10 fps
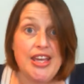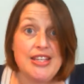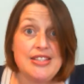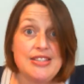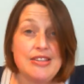
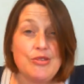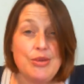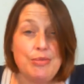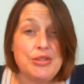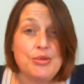is 3
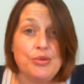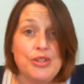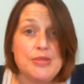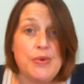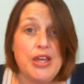months old
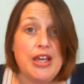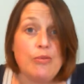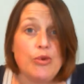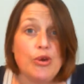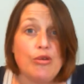this week, and
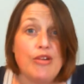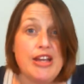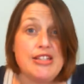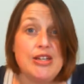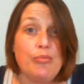we're
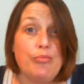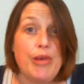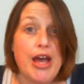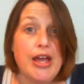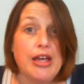already on
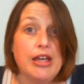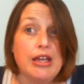bag